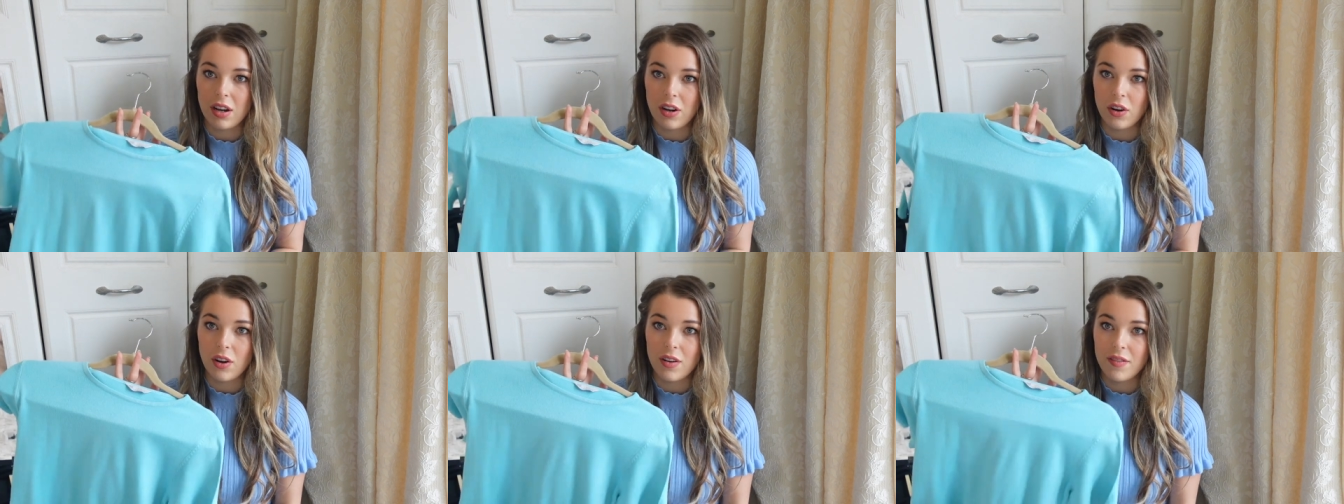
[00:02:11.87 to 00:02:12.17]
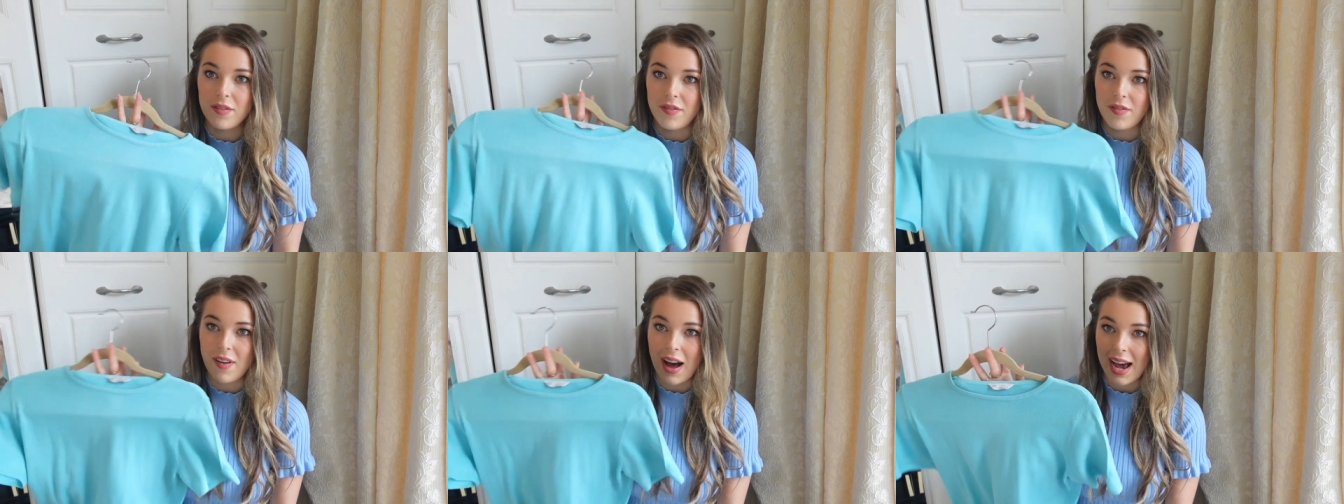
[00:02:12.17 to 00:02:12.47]

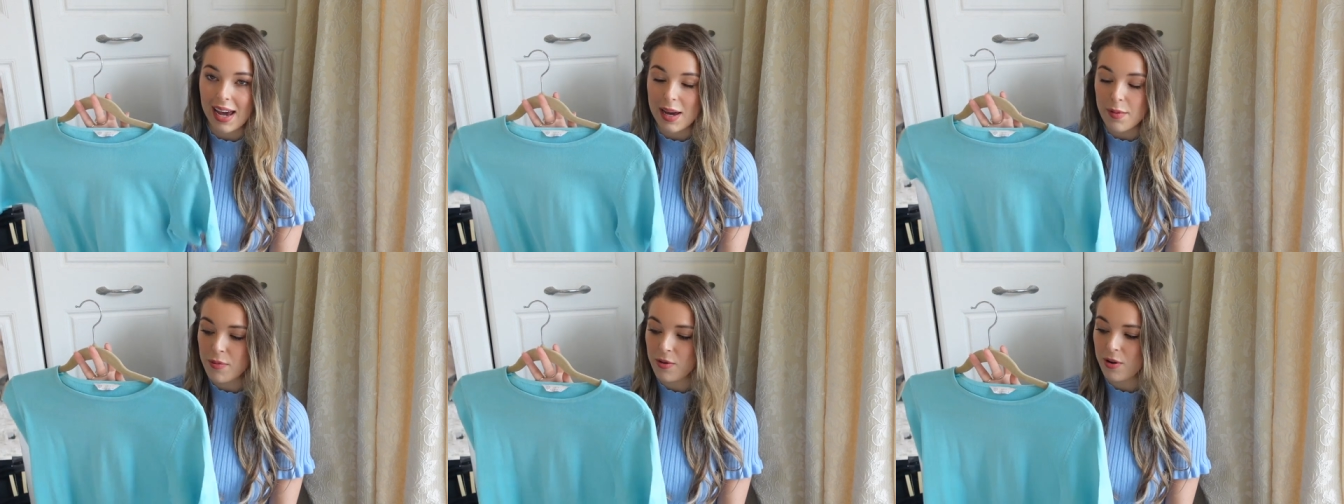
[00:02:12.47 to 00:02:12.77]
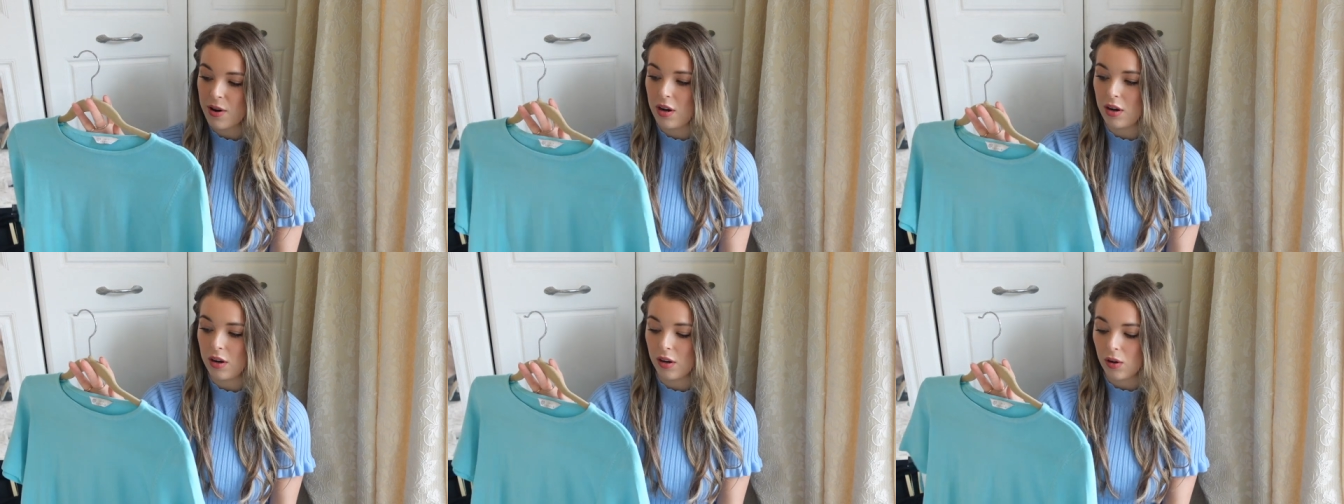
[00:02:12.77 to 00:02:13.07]
love
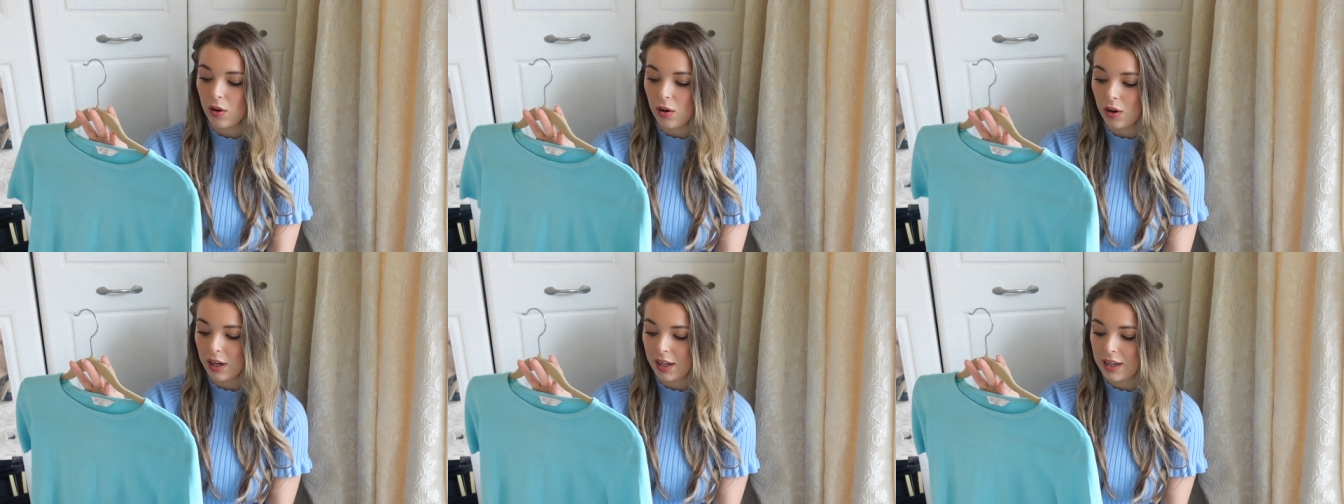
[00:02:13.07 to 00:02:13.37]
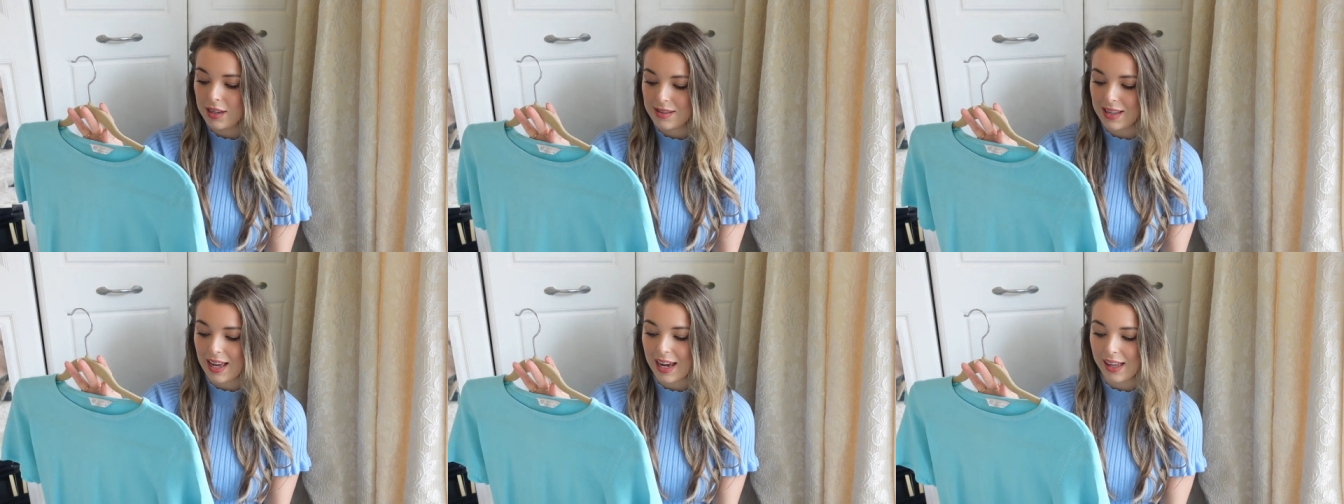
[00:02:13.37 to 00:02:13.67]
vibrant
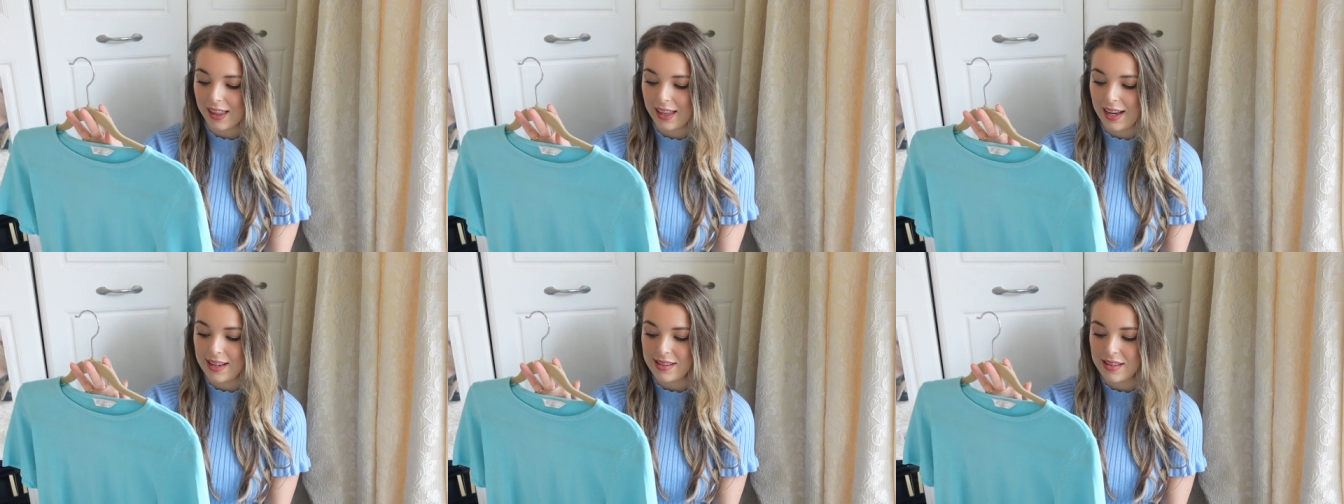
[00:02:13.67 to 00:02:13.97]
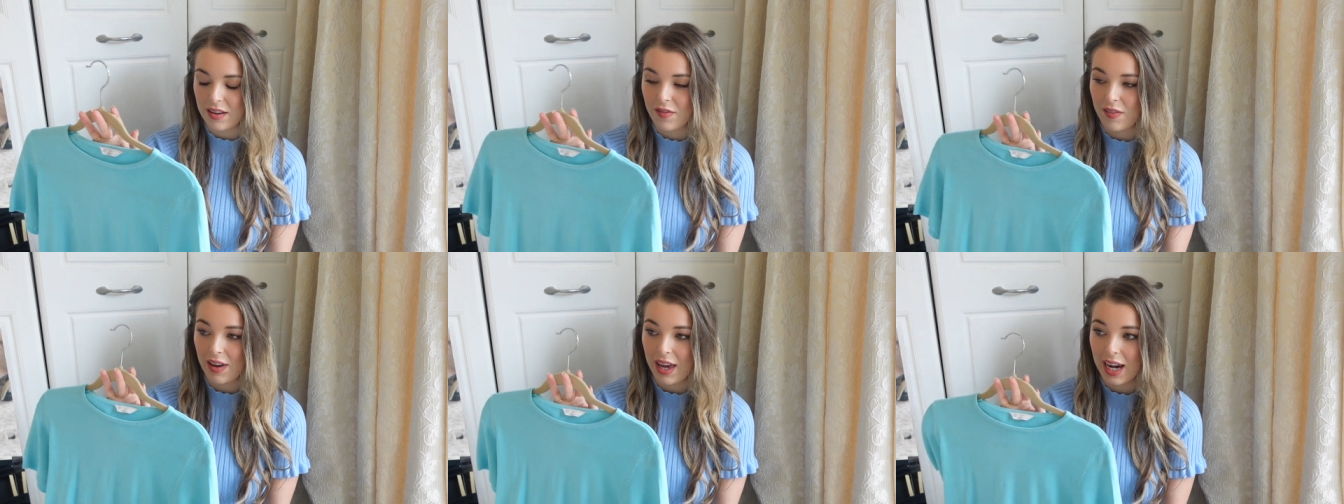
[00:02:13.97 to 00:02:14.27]
colours like this
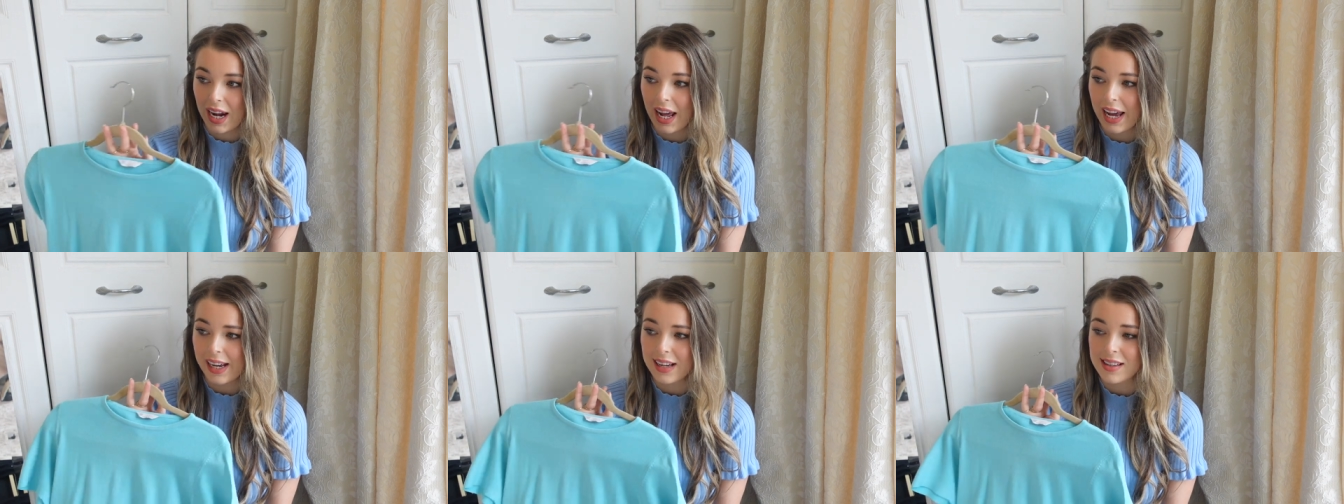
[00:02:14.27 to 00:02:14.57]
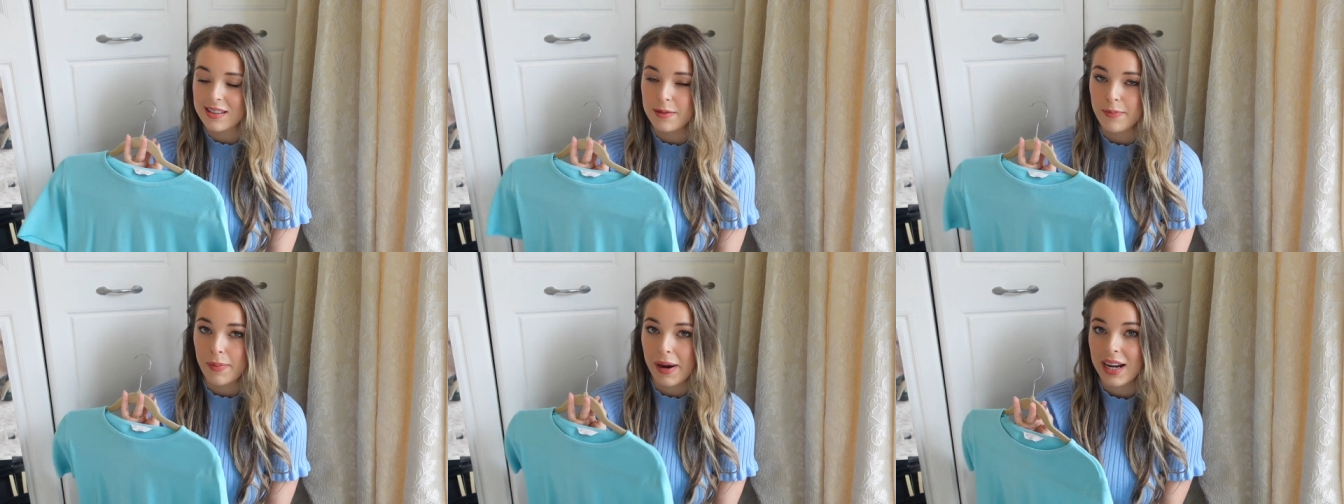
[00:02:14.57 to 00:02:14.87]
I feel like
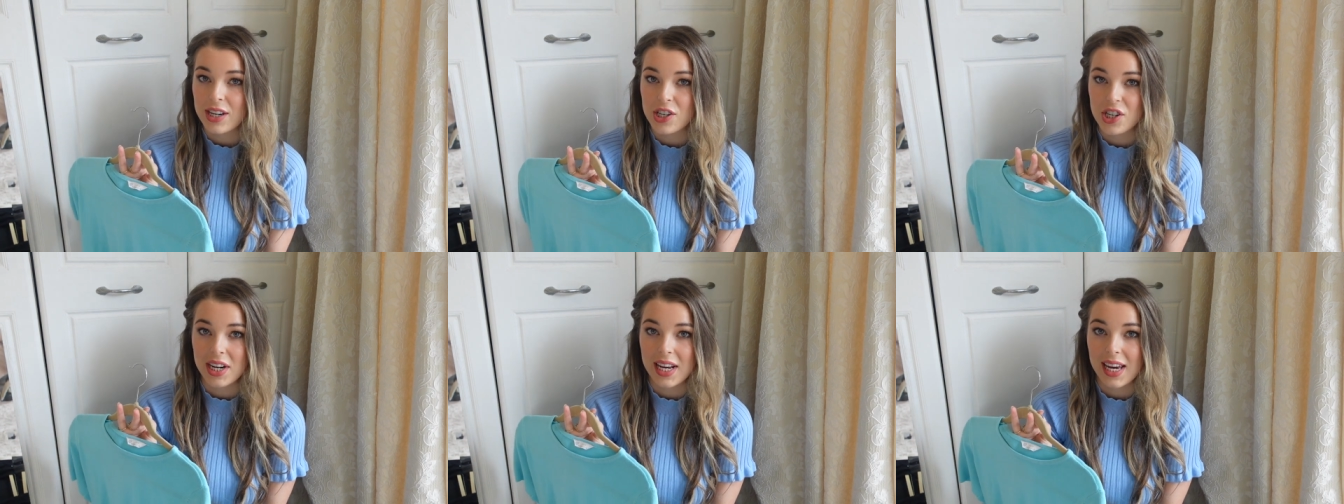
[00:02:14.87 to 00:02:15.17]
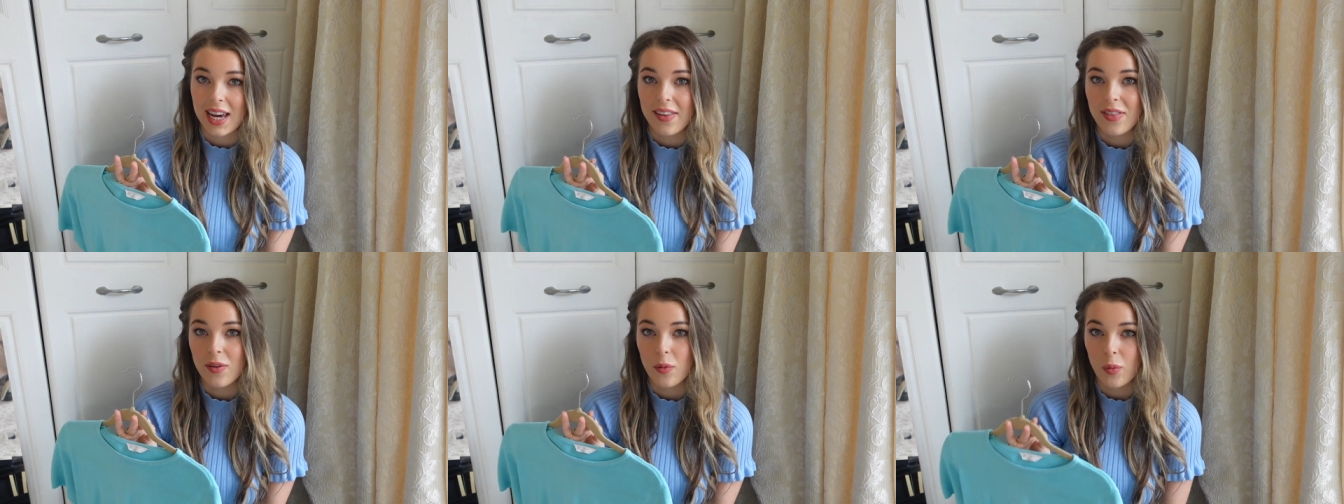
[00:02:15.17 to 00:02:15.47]

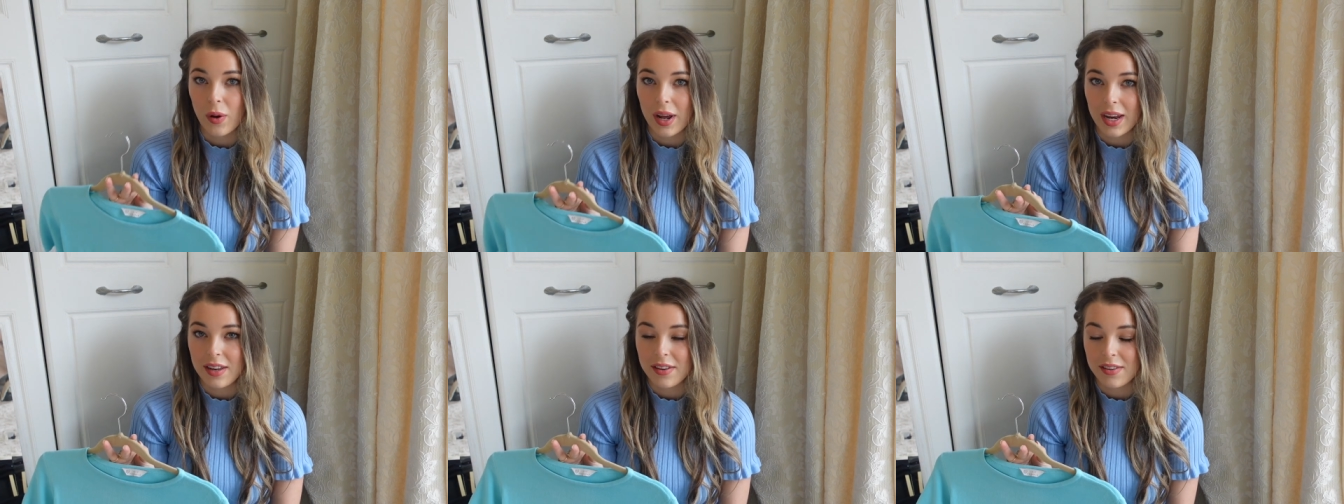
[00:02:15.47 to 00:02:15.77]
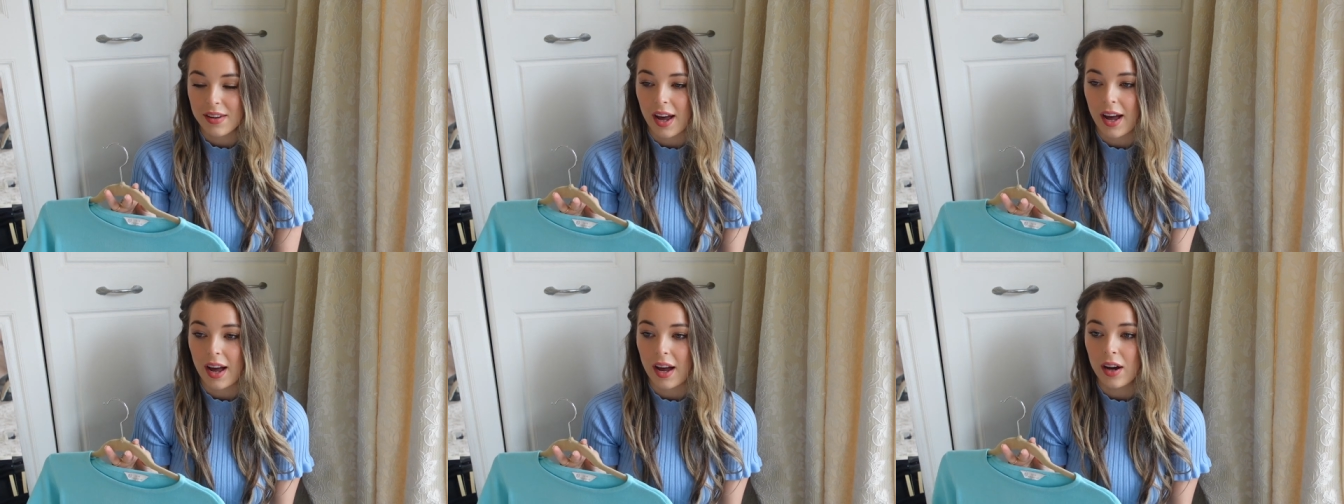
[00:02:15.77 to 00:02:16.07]
especially in the
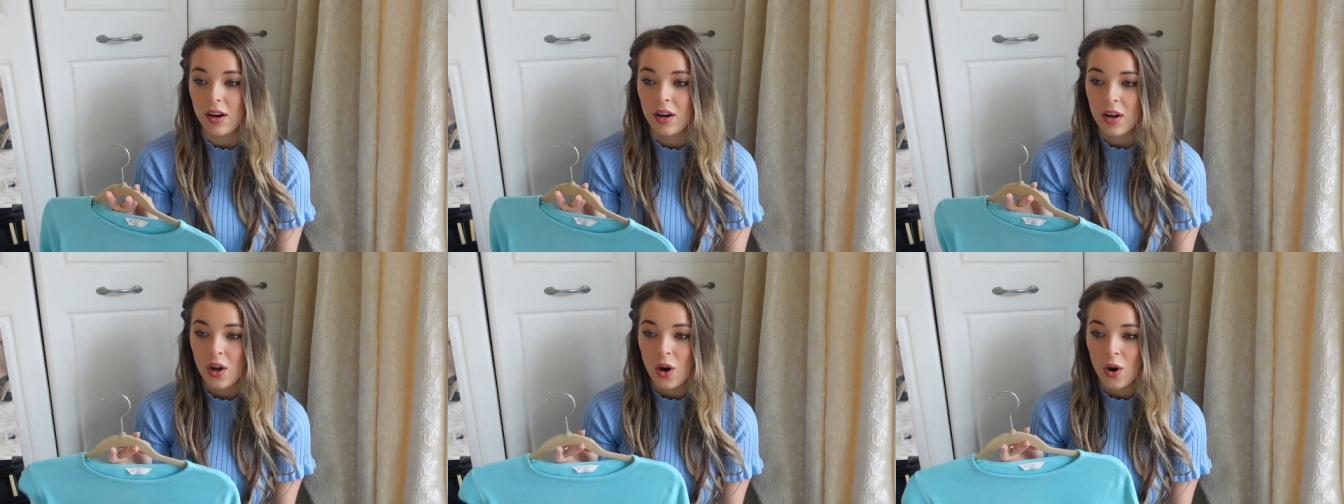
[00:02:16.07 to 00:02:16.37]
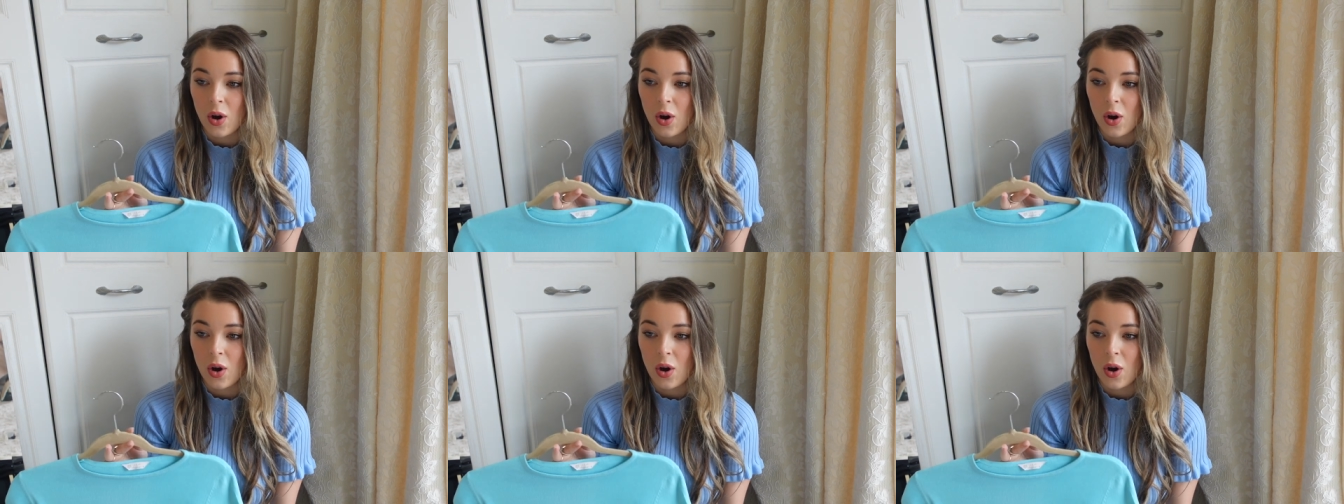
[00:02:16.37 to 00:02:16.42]
winter